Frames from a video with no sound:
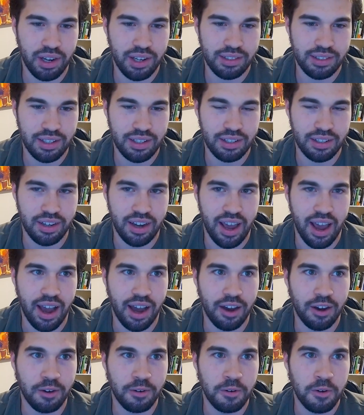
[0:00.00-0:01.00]
price is
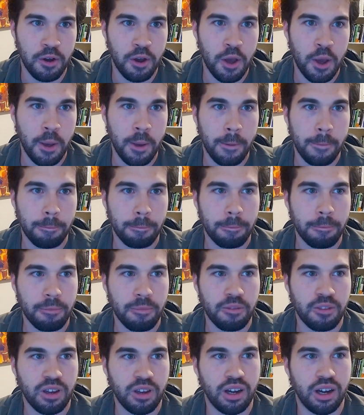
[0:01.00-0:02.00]
now,
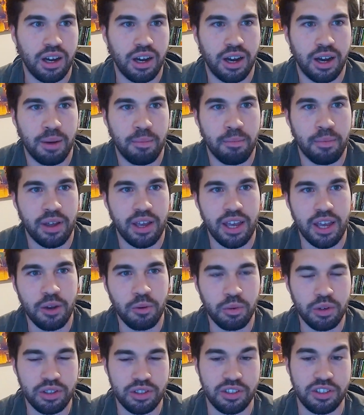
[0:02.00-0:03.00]

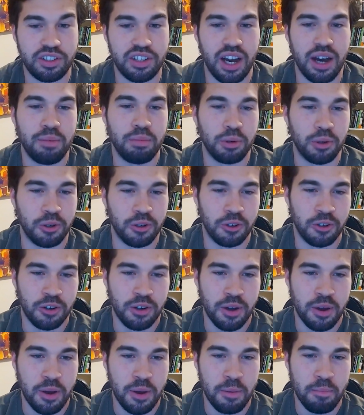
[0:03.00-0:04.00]
it was
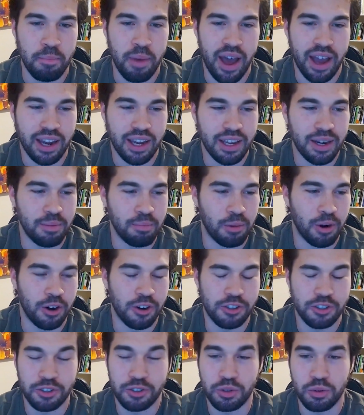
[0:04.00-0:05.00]
double back in
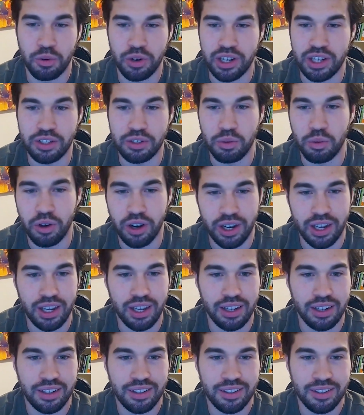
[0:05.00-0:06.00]
March
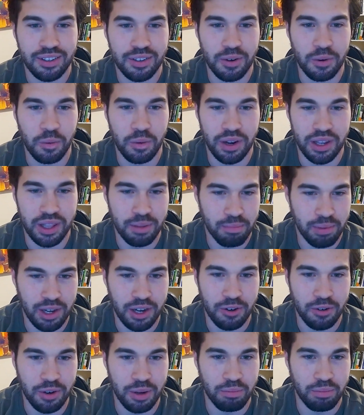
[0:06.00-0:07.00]
2020. When the
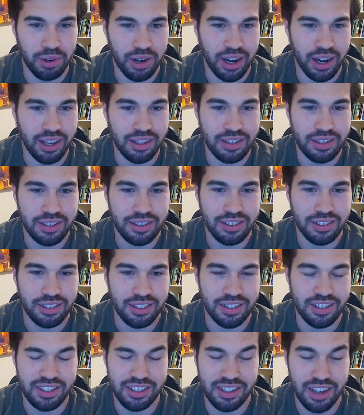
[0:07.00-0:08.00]
Bitcoin price
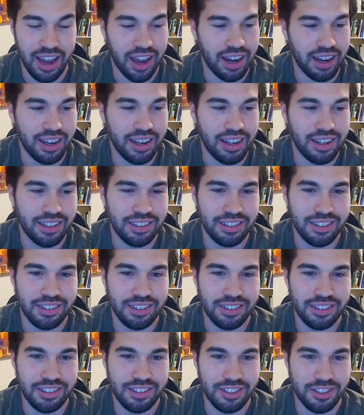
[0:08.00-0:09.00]
sank
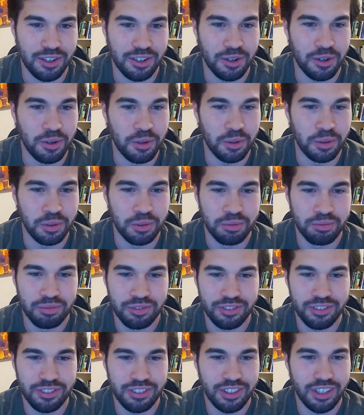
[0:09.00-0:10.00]
to,
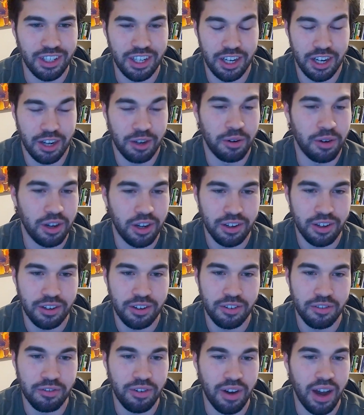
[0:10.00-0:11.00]
you know,
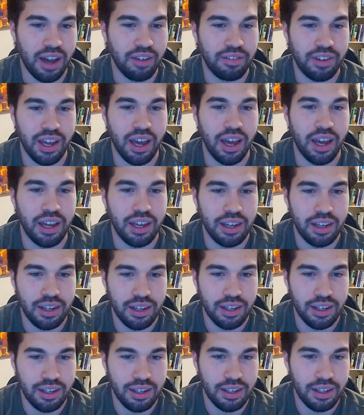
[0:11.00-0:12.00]
5K.
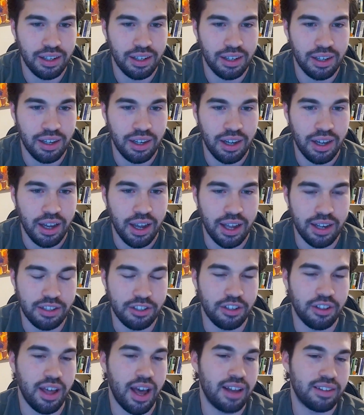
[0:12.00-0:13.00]
And
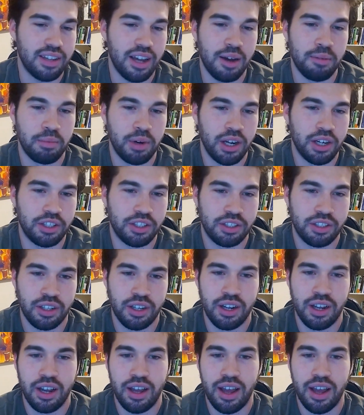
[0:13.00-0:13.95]
so that's how much